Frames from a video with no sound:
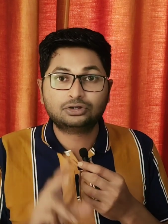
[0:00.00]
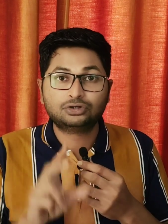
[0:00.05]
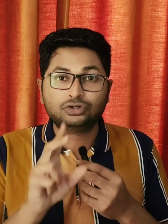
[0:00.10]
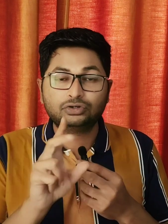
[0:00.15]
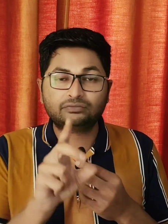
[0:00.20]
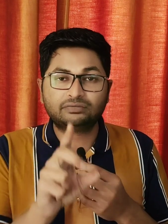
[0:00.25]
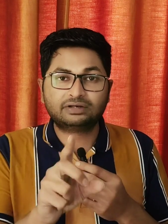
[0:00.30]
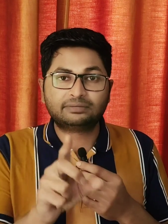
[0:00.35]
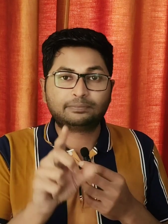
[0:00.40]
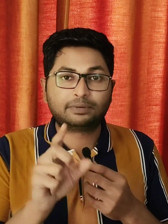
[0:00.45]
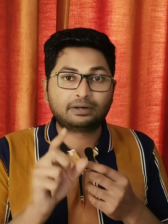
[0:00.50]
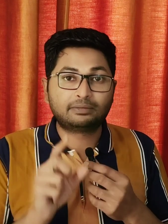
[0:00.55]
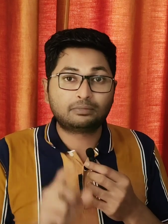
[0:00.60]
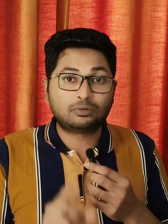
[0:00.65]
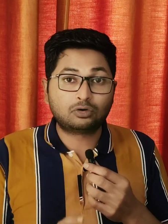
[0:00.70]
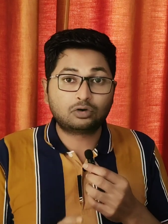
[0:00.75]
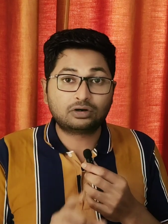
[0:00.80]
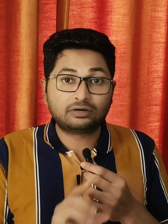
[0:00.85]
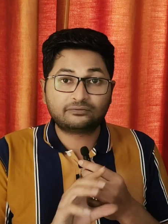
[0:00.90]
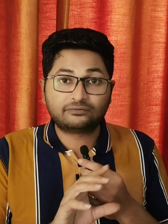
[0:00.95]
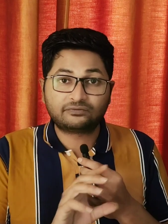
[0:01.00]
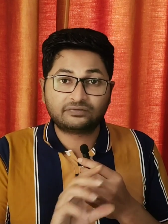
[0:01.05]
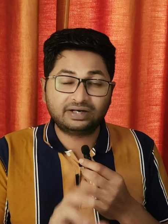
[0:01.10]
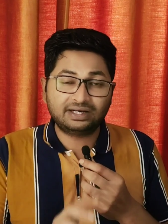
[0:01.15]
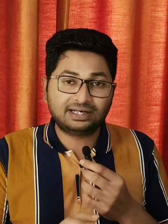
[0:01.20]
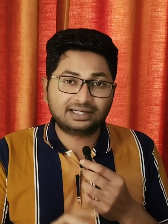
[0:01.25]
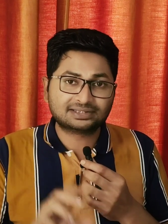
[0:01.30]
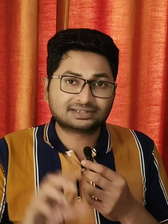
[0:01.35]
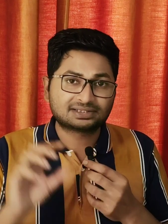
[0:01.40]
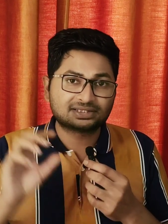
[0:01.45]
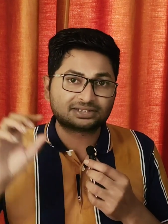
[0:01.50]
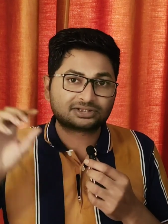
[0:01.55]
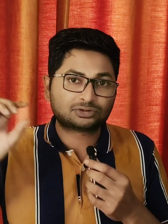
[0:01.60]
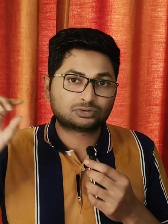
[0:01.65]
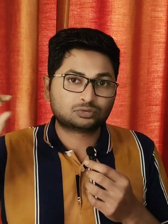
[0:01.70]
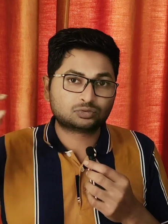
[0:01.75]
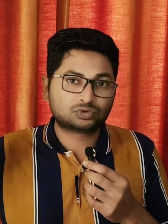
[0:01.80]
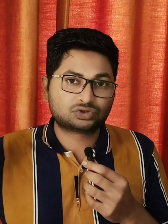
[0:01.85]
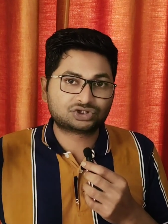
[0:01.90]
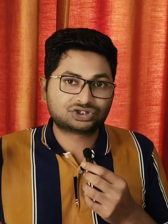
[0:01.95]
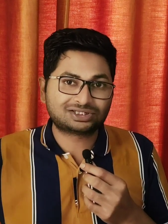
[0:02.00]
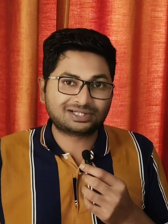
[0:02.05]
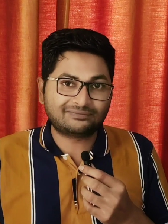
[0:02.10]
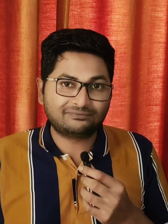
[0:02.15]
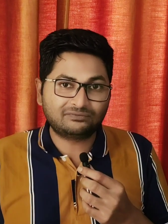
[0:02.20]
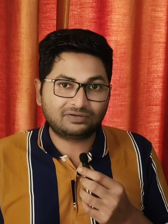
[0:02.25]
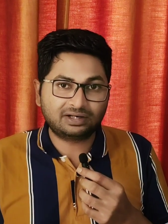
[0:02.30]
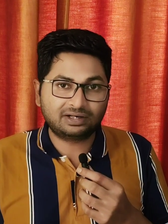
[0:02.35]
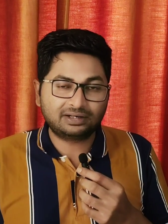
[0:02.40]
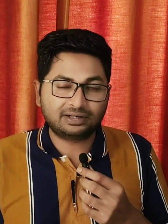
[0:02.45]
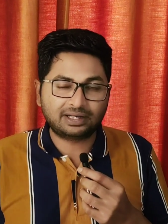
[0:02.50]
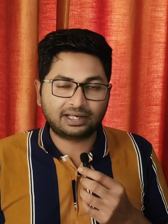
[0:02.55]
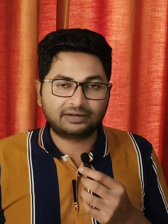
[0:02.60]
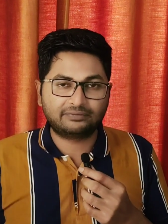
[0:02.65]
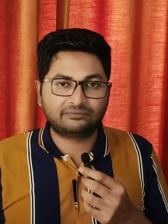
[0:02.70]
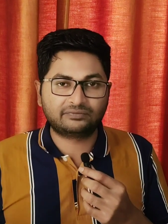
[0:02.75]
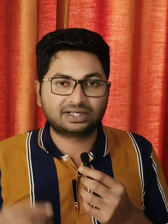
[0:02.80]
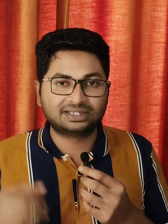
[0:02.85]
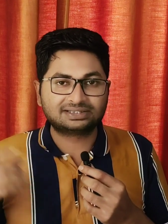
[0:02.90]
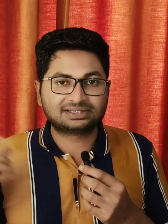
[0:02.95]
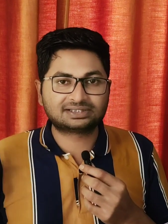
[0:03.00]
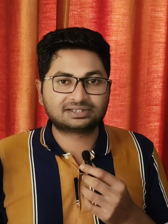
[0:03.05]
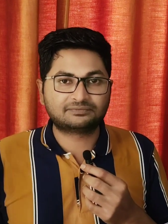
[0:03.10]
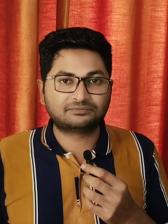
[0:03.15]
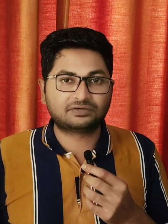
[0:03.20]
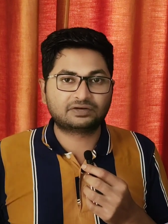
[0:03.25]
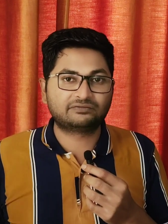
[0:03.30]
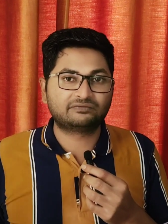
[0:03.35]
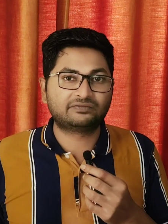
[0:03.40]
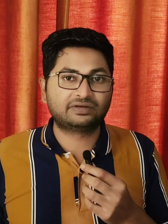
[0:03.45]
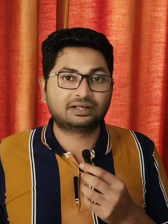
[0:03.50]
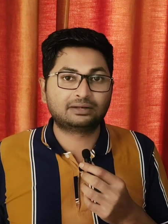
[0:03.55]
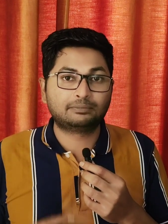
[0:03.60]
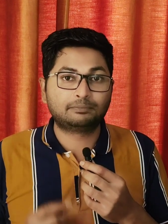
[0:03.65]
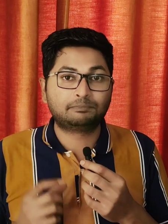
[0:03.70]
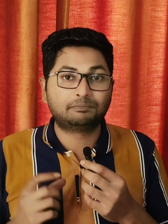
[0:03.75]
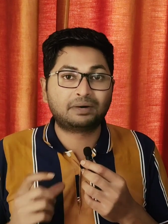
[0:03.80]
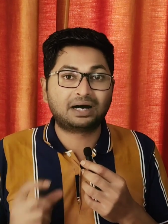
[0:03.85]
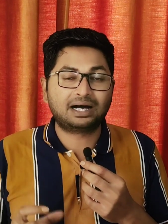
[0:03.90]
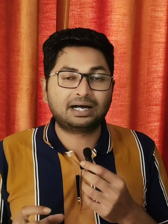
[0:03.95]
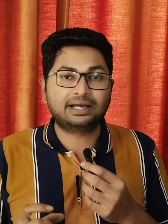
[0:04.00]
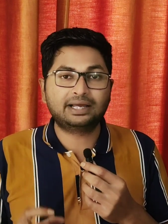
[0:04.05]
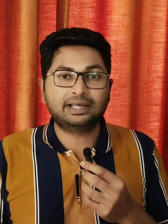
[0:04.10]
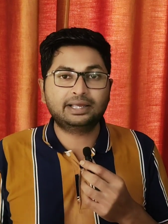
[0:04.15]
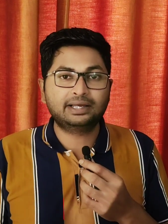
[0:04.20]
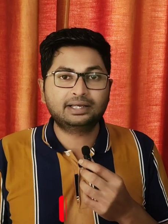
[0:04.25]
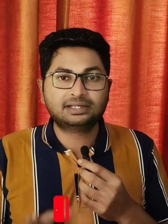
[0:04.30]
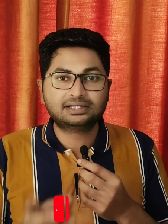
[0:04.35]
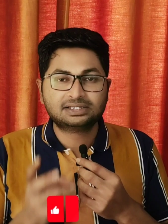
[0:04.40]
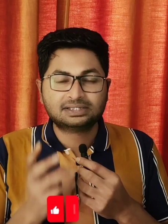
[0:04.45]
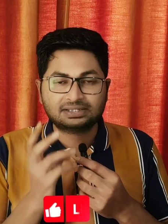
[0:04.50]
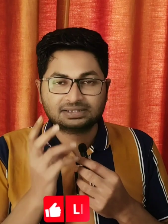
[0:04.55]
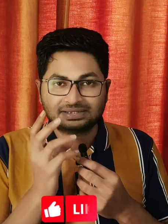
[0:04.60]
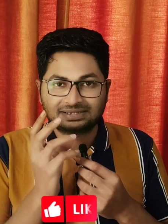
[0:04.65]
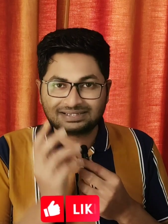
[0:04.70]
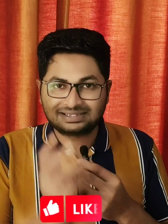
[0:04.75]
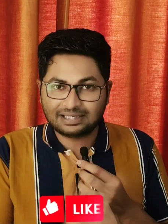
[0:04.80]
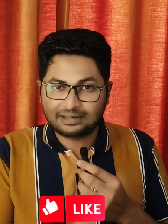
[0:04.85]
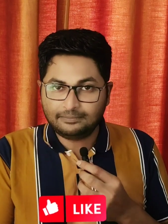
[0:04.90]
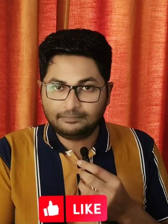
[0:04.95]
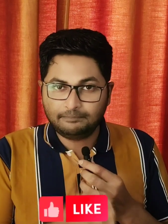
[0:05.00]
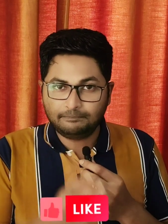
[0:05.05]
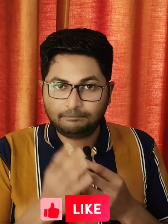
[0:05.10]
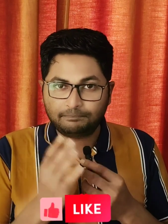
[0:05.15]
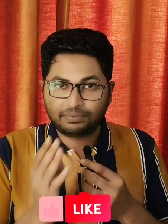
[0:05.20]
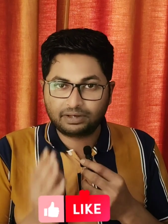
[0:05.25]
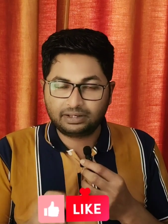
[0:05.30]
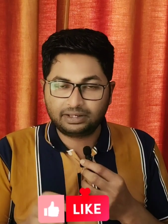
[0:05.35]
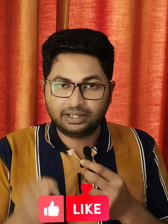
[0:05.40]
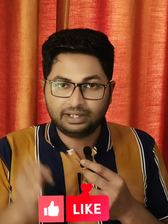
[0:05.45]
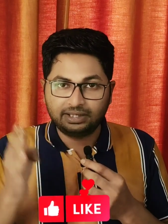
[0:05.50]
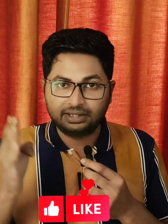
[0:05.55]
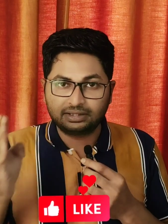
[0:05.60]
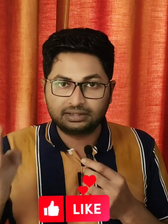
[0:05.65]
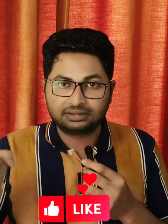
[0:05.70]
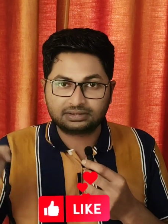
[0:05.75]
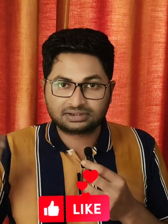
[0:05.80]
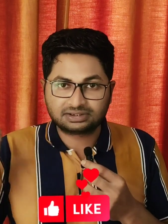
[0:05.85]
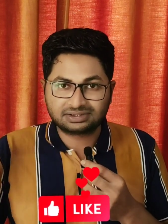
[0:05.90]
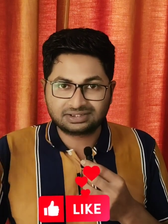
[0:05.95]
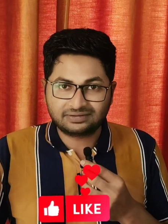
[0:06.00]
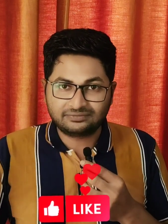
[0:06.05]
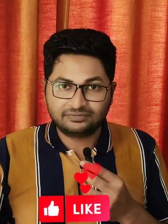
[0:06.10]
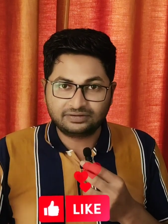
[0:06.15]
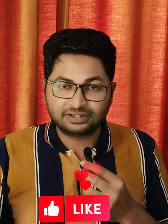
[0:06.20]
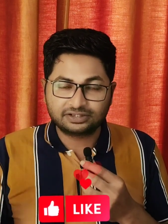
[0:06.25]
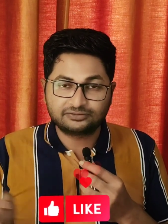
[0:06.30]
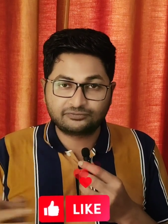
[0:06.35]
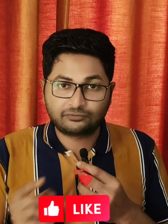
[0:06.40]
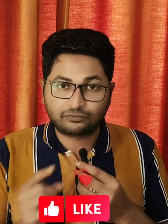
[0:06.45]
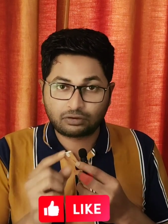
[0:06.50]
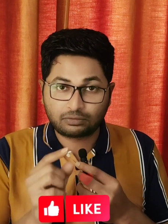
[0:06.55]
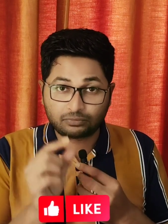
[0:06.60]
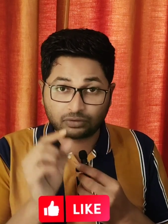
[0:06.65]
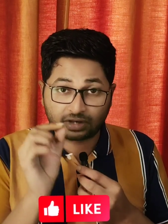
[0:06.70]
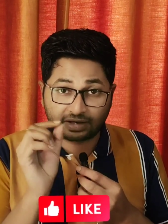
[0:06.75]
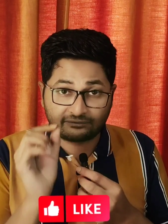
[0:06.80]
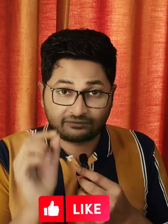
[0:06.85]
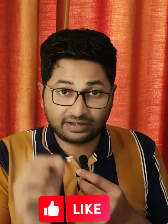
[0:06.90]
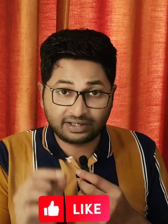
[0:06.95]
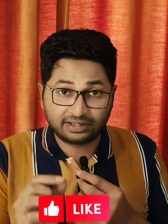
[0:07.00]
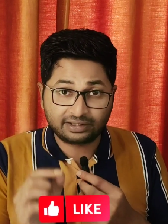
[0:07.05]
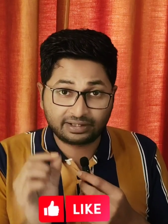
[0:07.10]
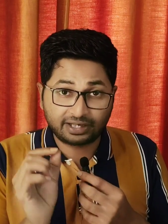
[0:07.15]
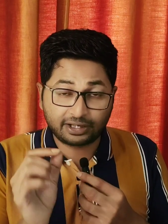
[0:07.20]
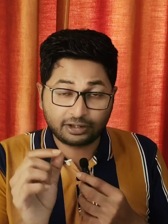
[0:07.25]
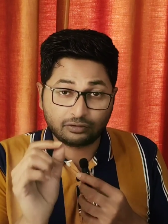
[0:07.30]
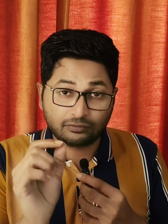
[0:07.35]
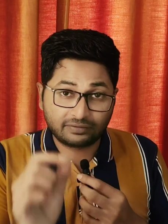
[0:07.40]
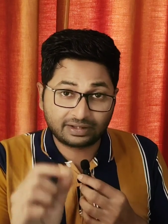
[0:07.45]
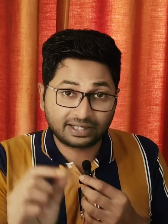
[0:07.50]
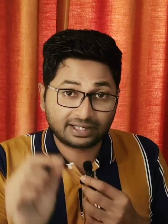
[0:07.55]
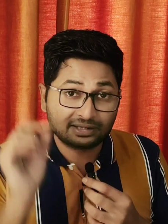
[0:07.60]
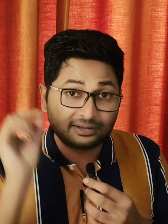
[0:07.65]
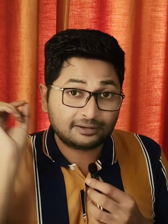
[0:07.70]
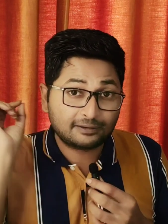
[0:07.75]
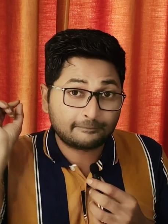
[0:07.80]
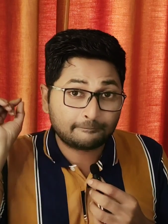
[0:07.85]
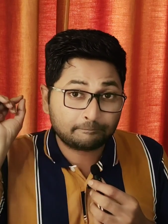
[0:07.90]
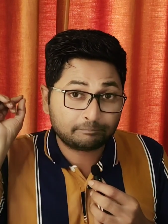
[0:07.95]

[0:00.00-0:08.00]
You will promote freelancers to someone, and when someone will buy some particular service from your affiliate link, you will get